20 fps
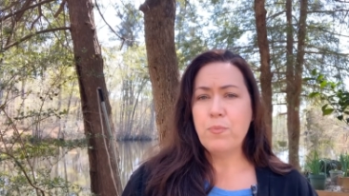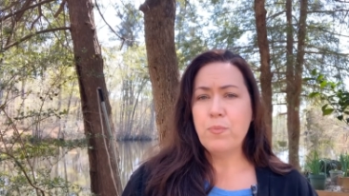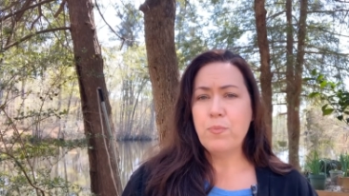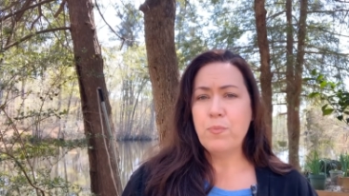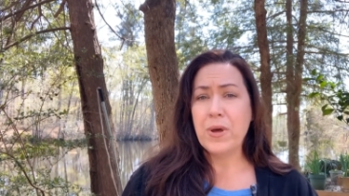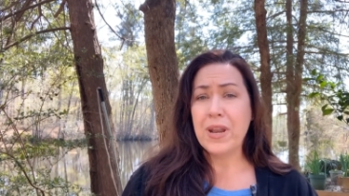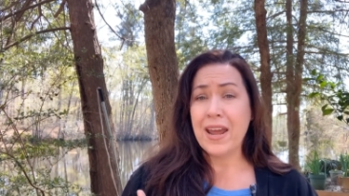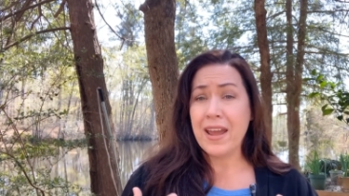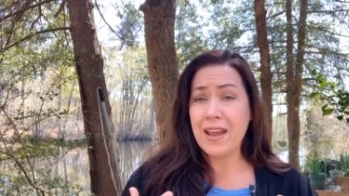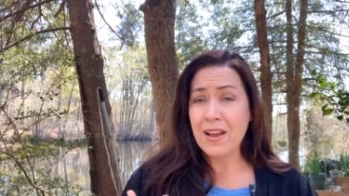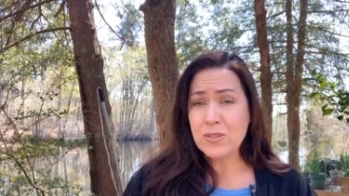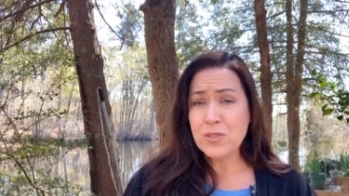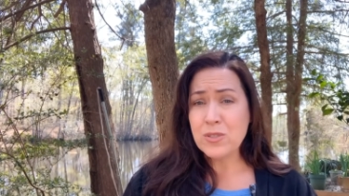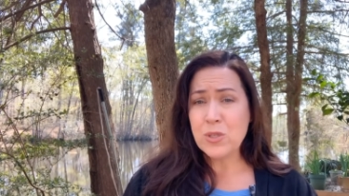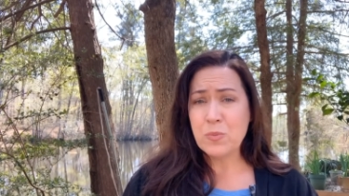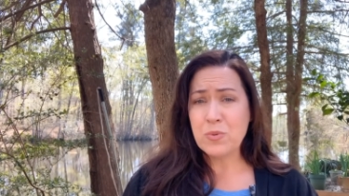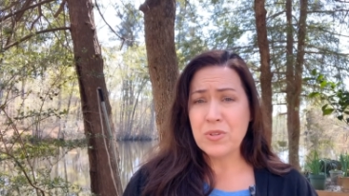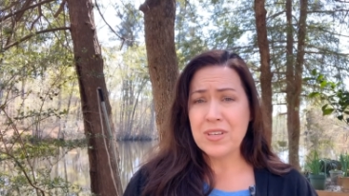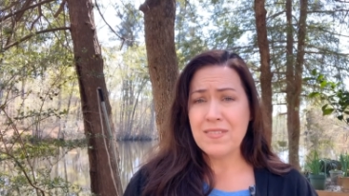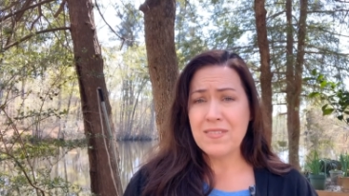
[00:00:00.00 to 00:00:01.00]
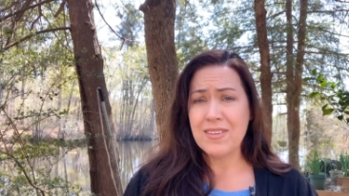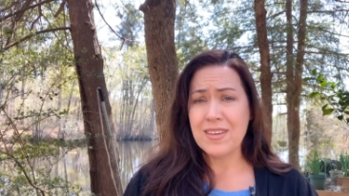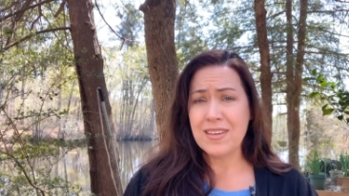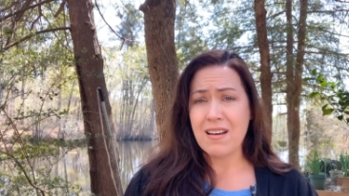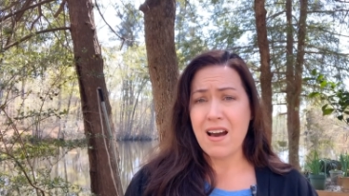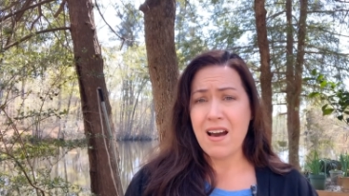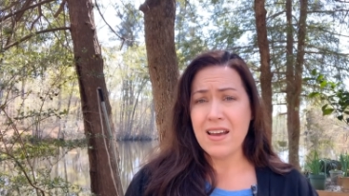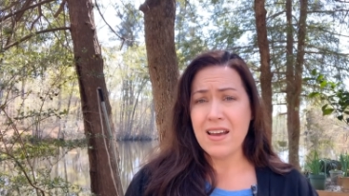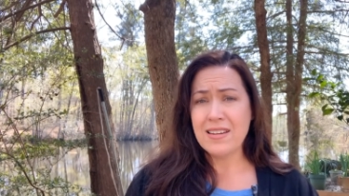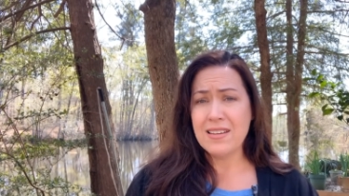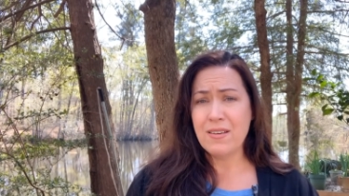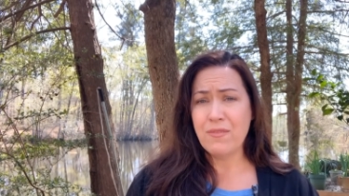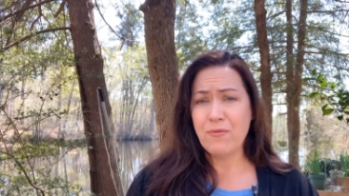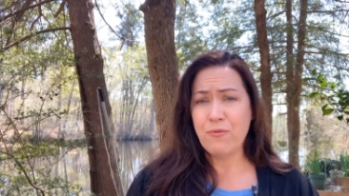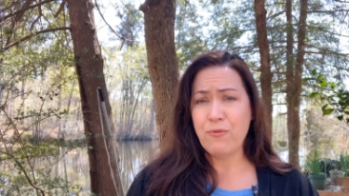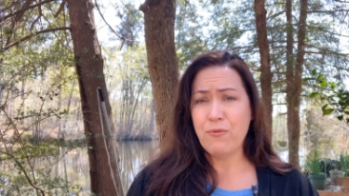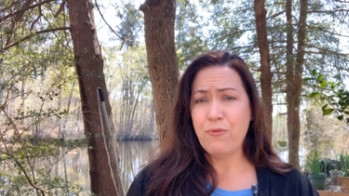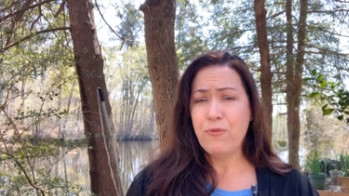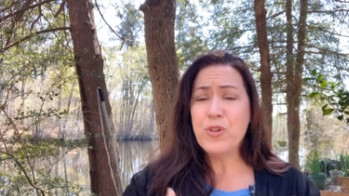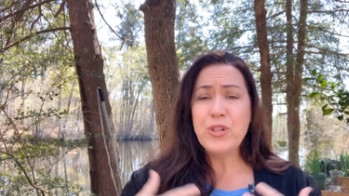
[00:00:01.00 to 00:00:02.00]
But I also believe that God
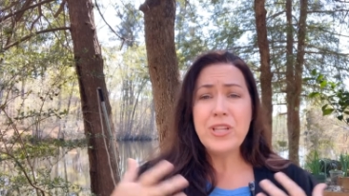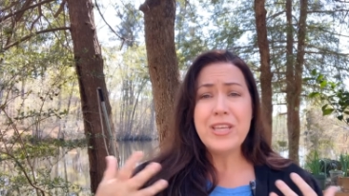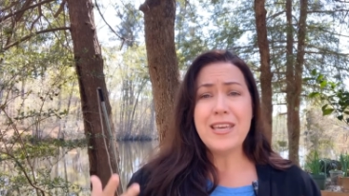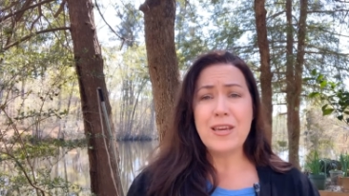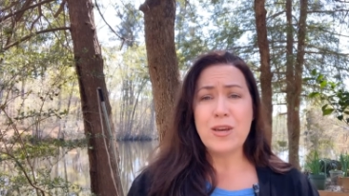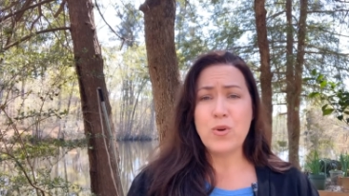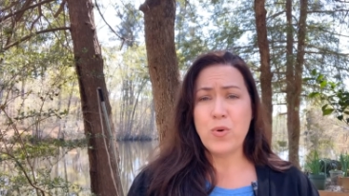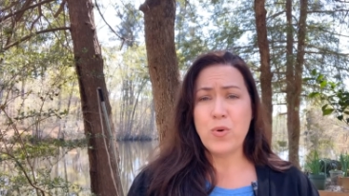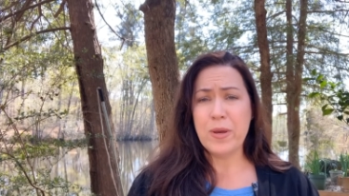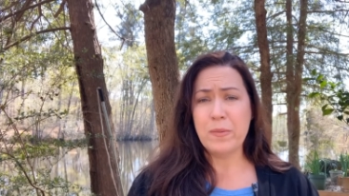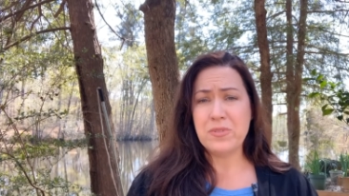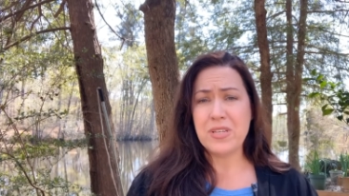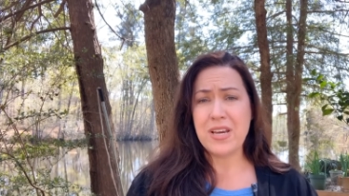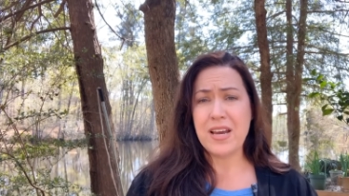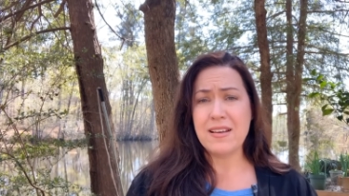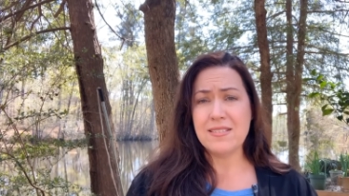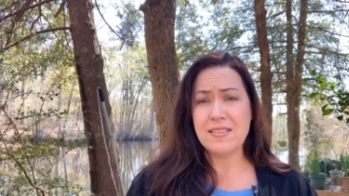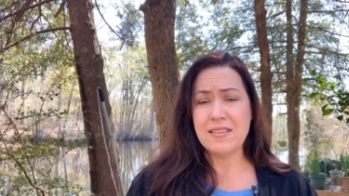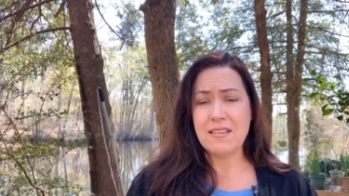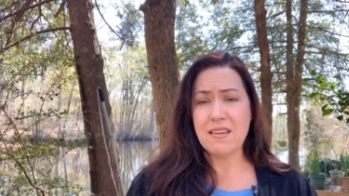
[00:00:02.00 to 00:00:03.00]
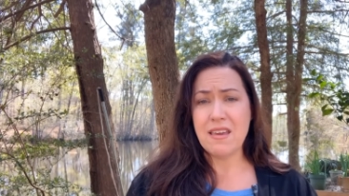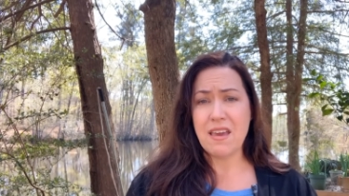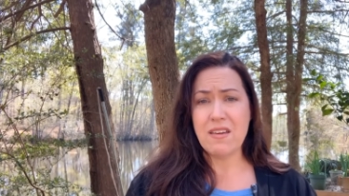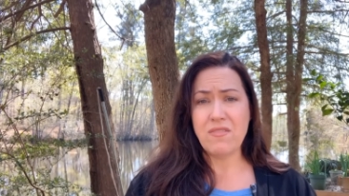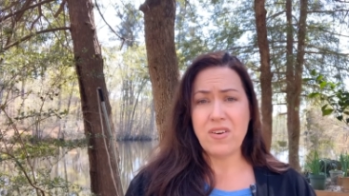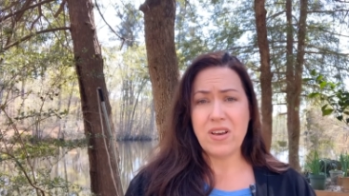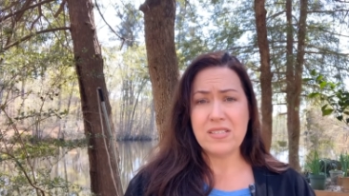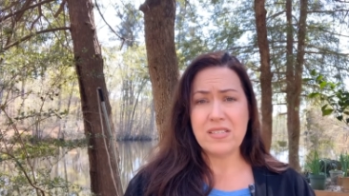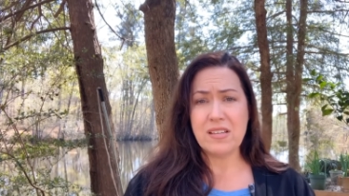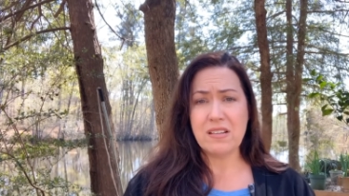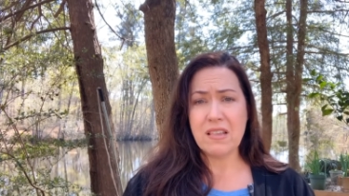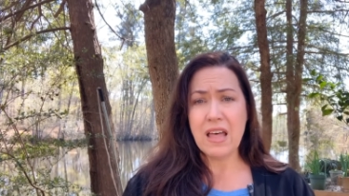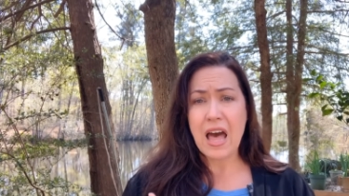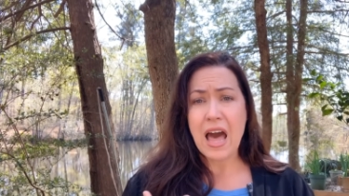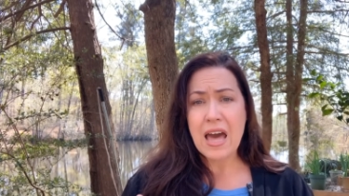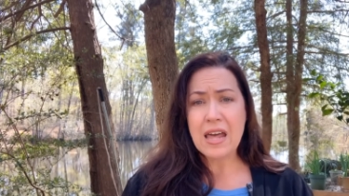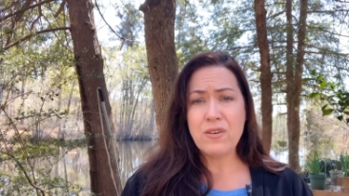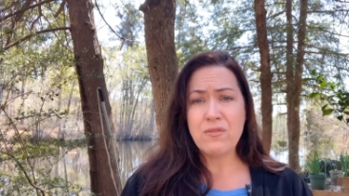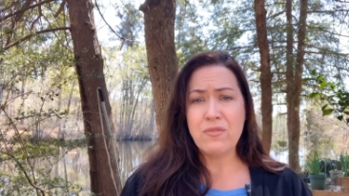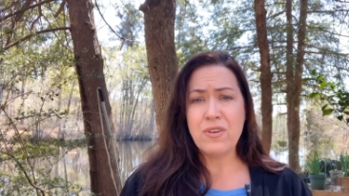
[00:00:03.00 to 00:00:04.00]
fully equipped us and gave us a
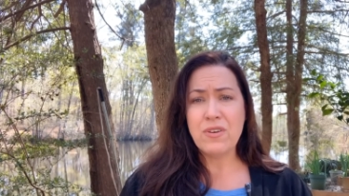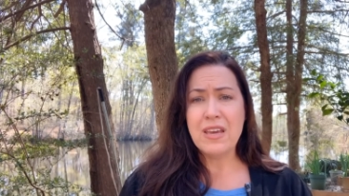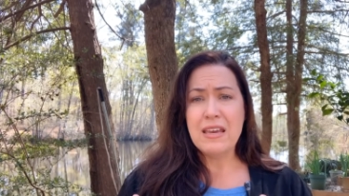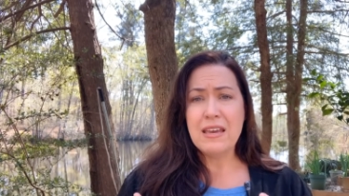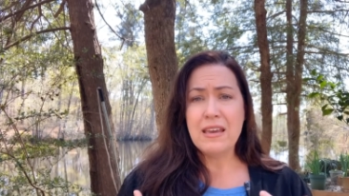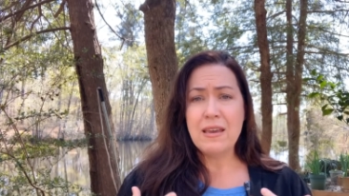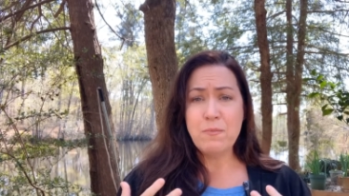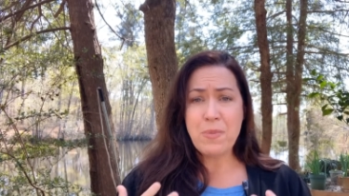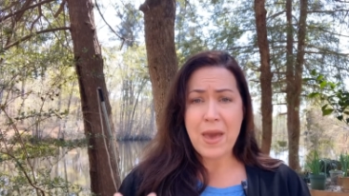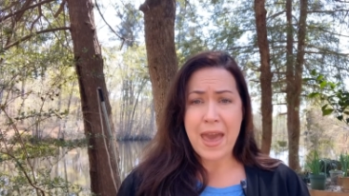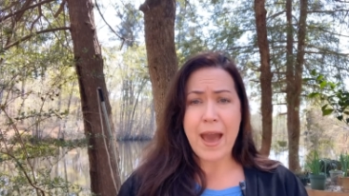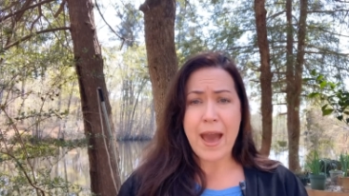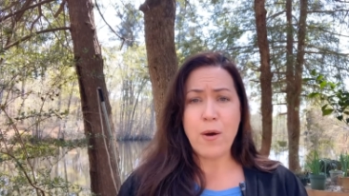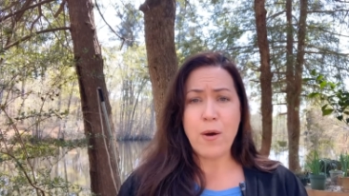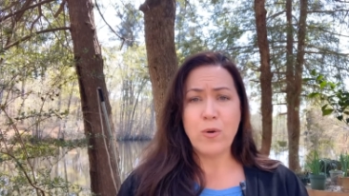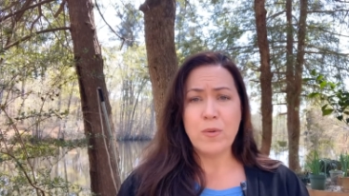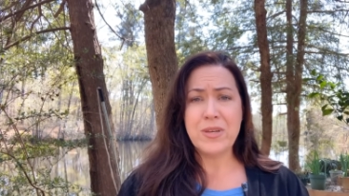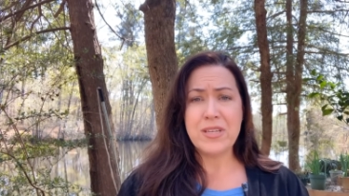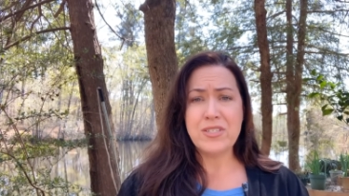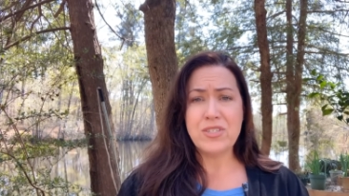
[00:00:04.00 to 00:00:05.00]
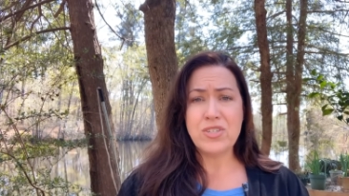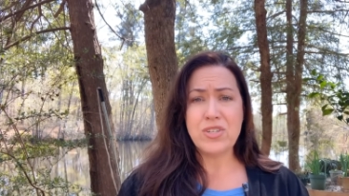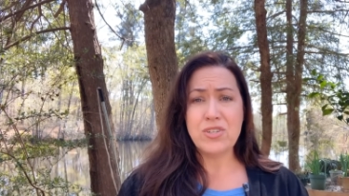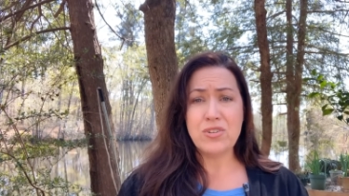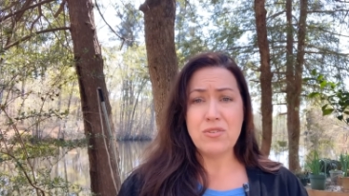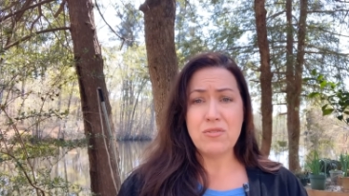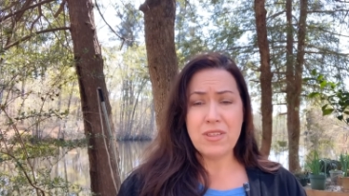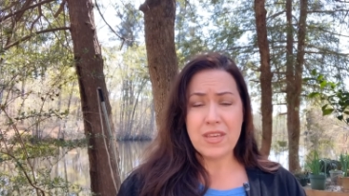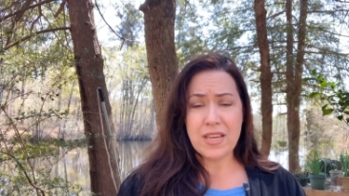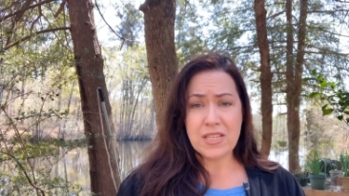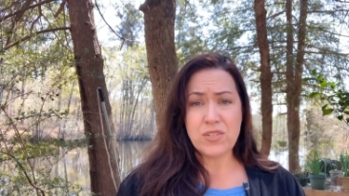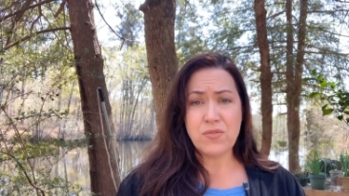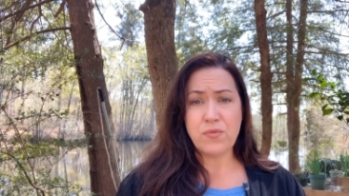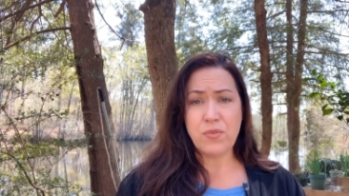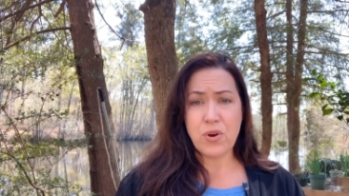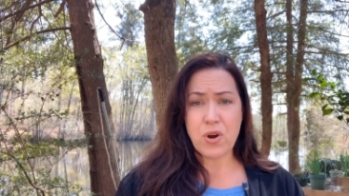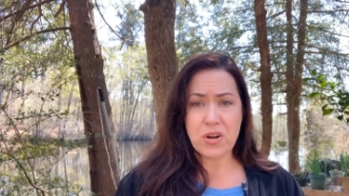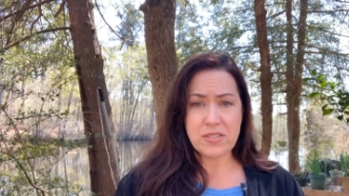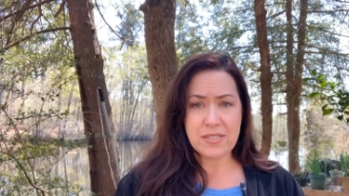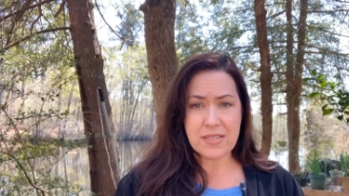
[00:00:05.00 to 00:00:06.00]
lot of empowerment to do things
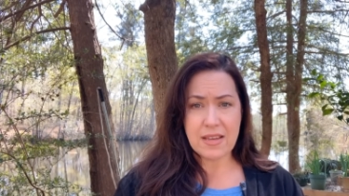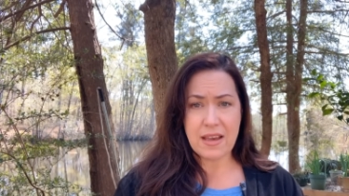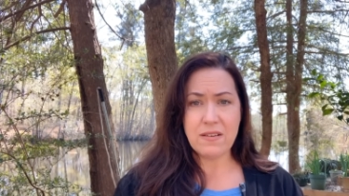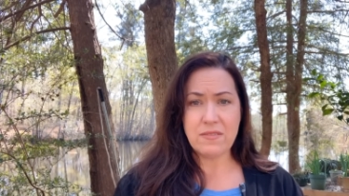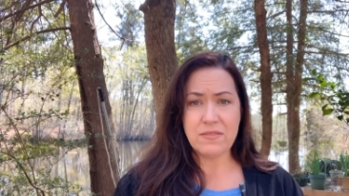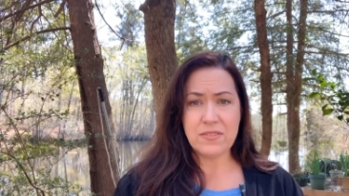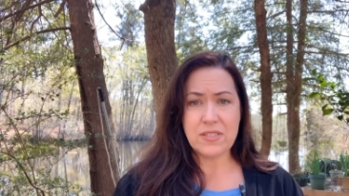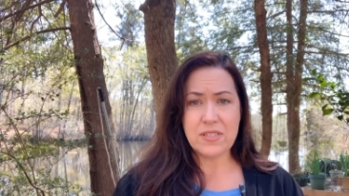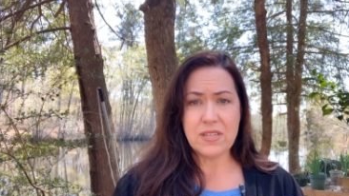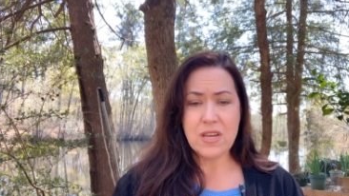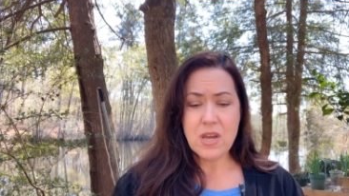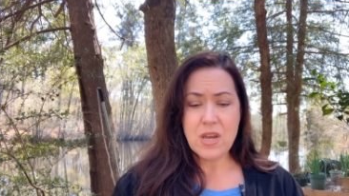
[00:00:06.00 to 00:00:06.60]
for ourselves.